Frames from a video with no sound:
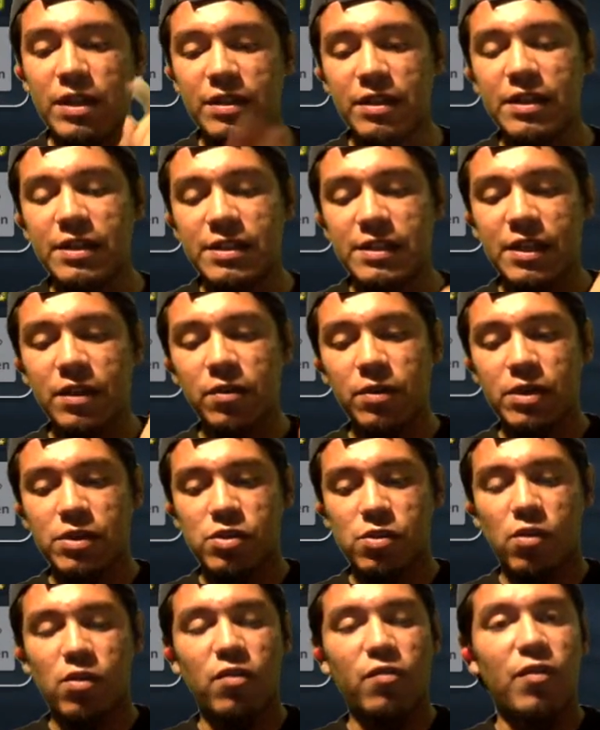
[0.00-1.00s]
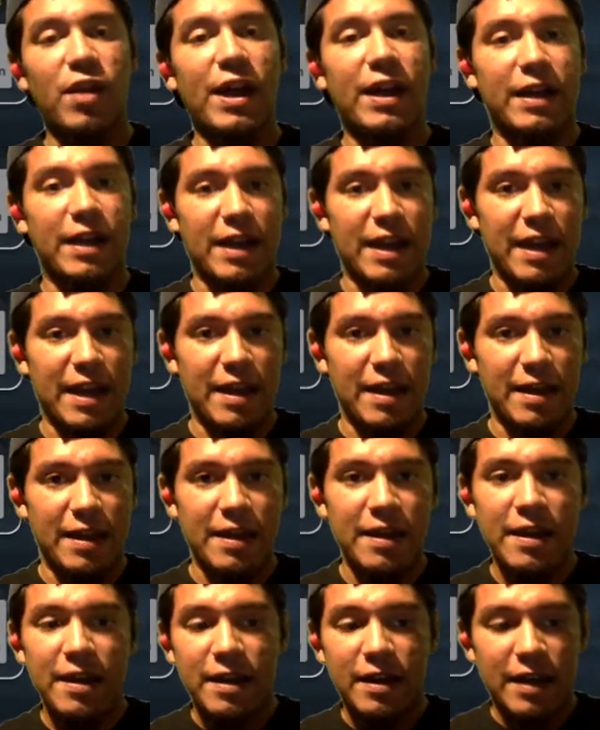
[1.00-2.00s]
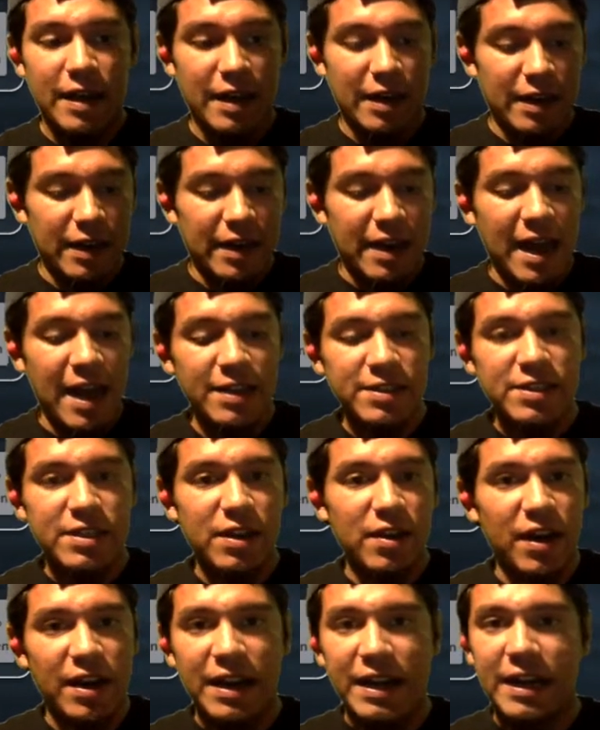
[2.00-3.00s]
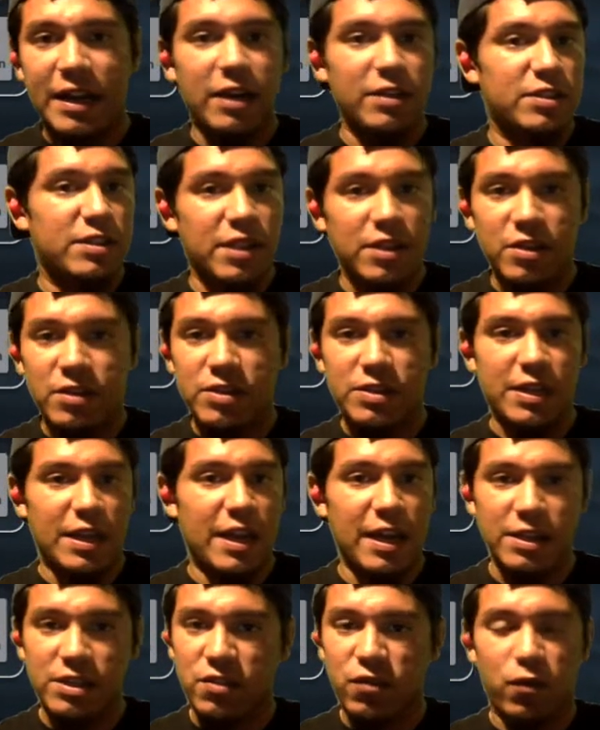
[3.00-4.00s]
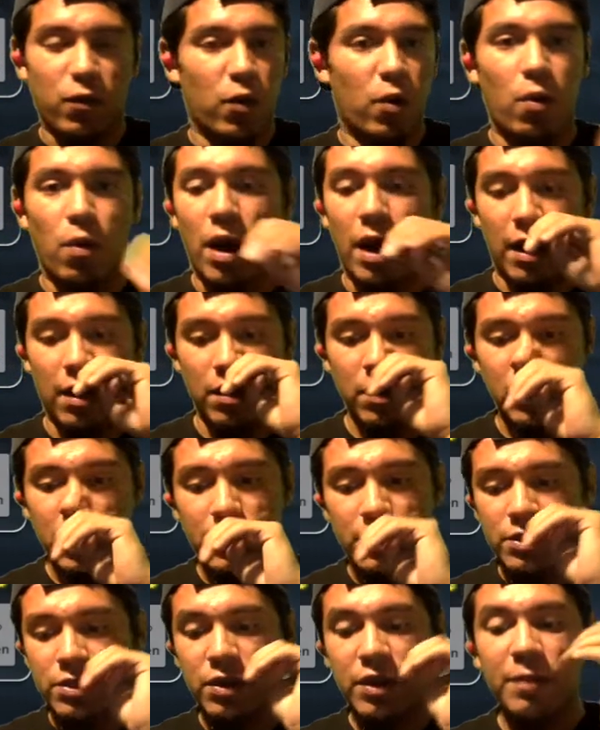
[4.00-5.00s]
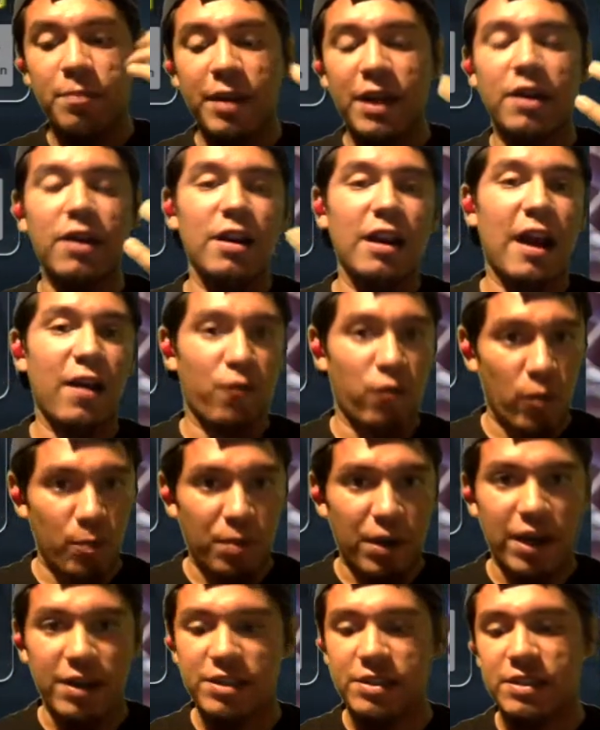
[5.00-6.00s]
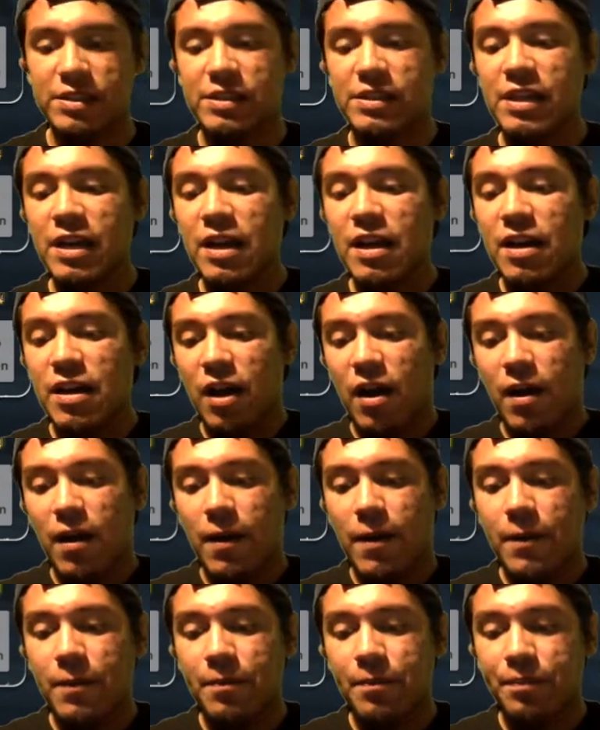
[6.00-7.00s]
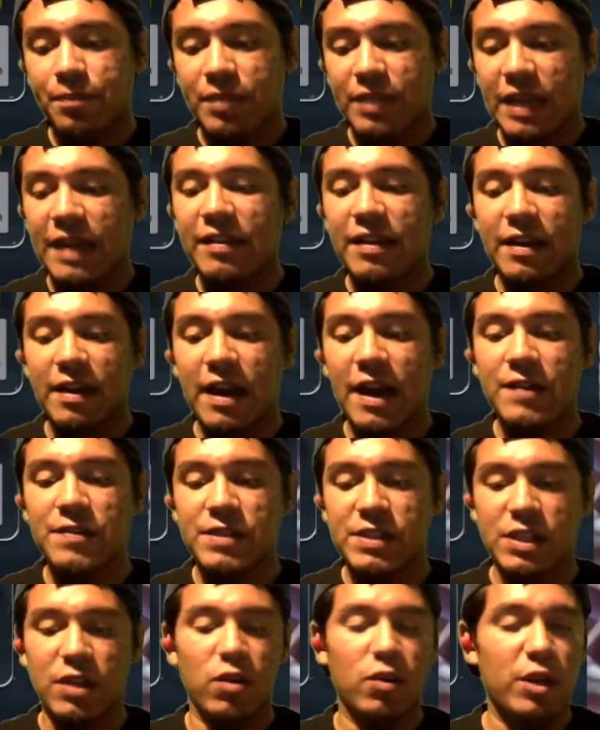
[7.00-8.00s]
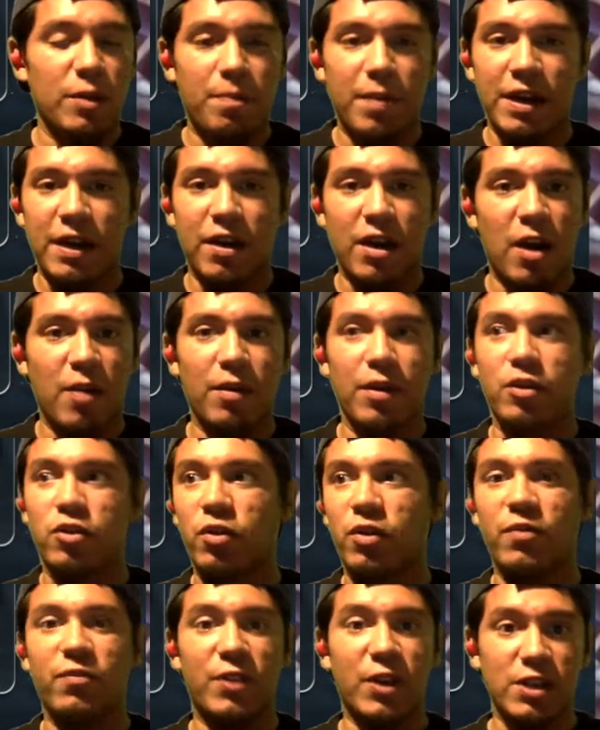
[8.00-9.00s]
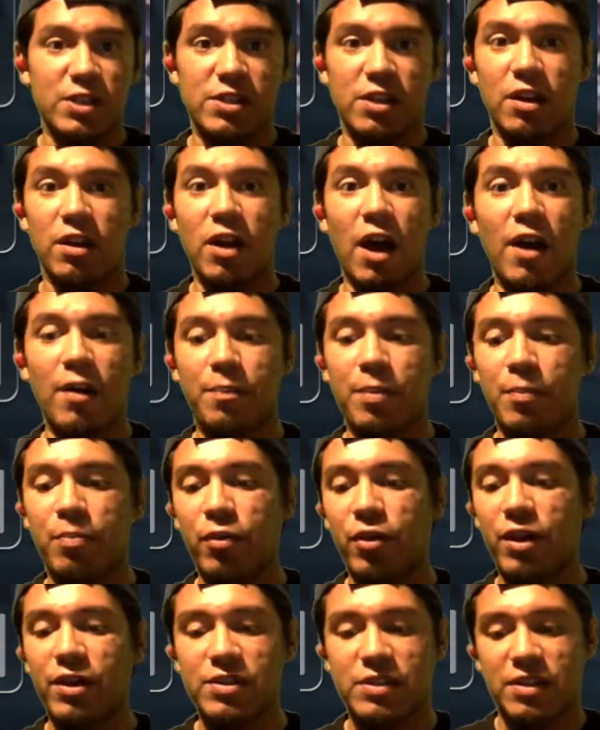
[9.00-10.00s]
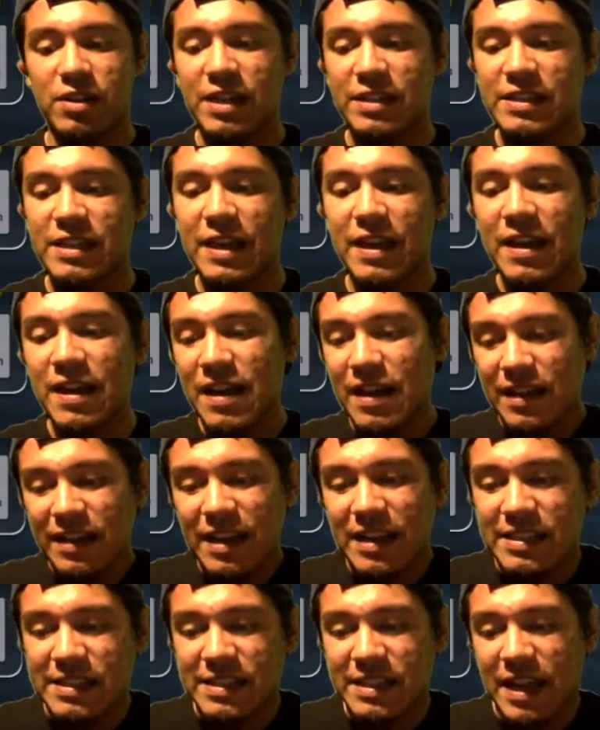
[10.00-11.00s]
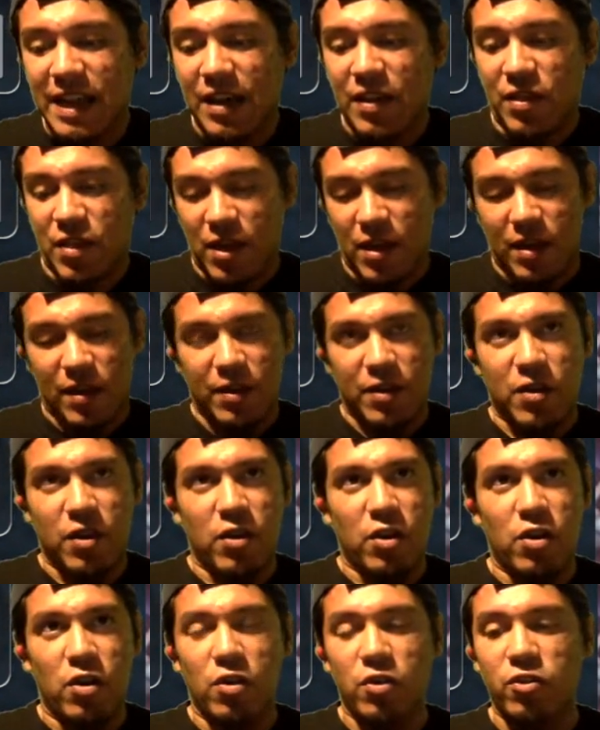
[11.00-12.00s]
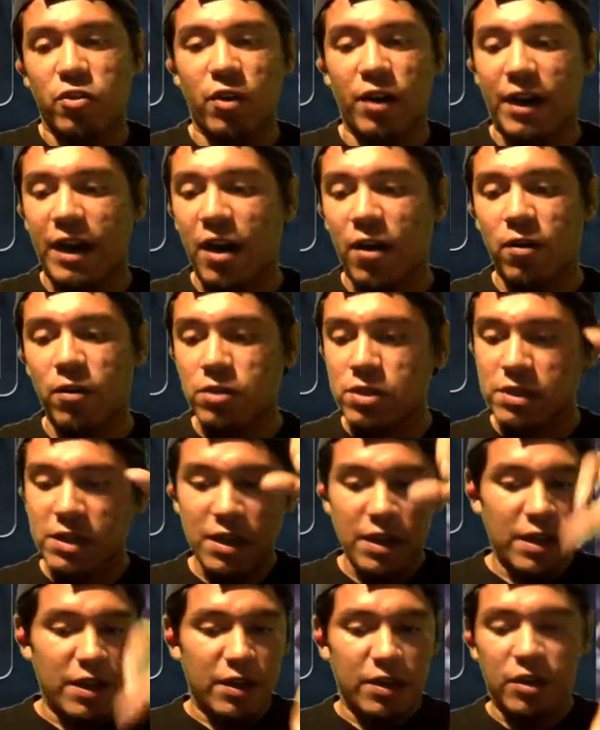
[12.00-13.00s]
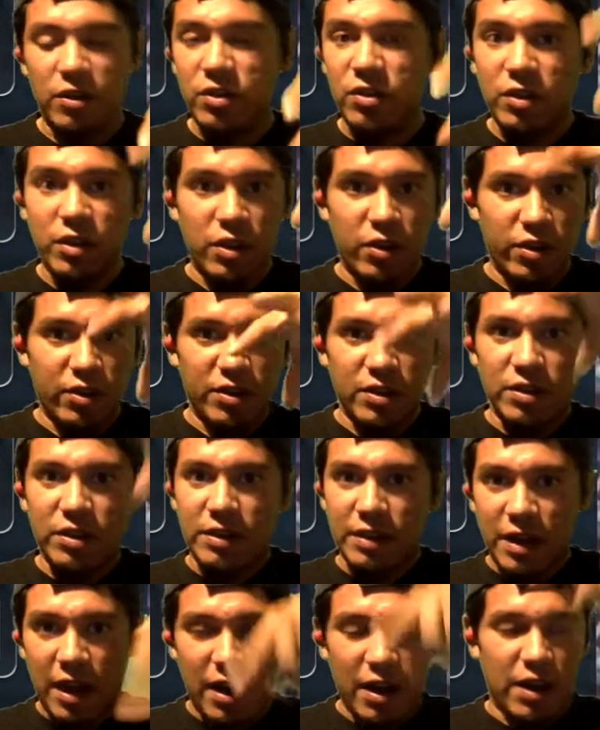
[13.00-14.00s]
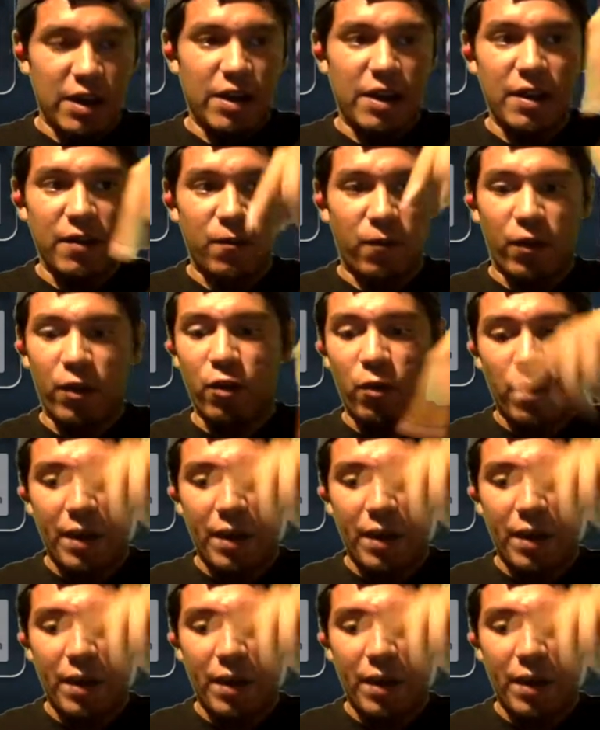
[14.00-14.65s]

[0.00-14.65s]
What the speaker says: this skill is sort of like it lands there and it continuously hits for a while. So it'd be good like for bosses. And then life steal depending on how many. So if there's a lot of people there, so let's say that you use her in carols, for the